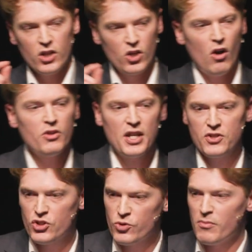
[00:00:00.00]
God
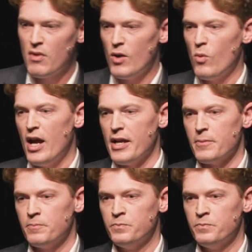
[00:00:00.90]
doesn't do it my way.